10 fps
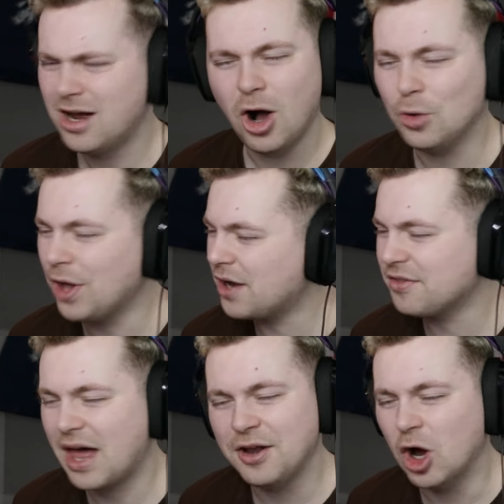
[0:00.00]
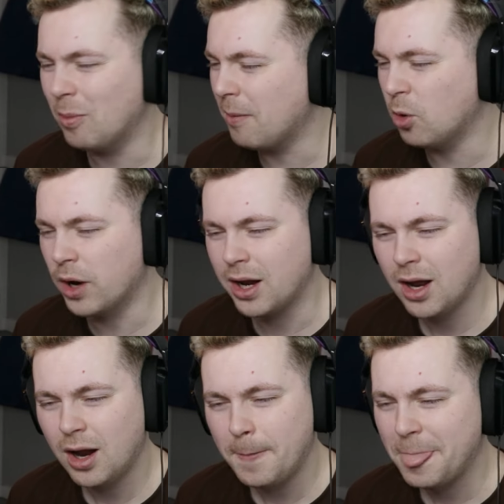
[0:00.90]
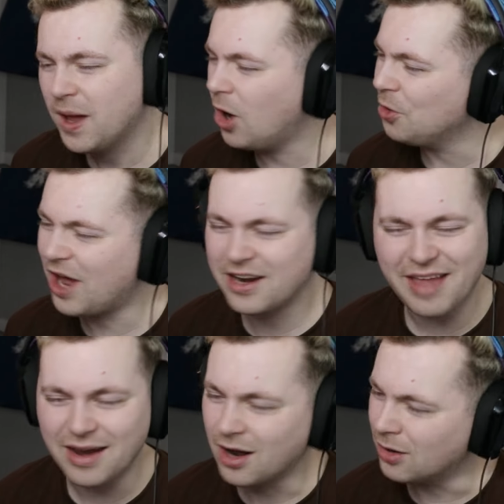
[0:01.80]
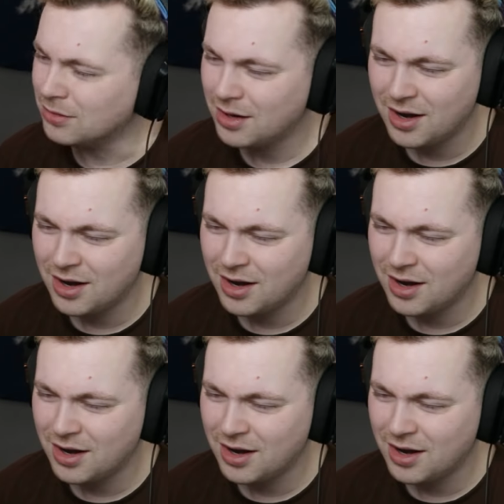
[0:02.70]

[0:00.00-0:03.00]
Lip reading: Hold on to that note, my boy. Hold on to that note.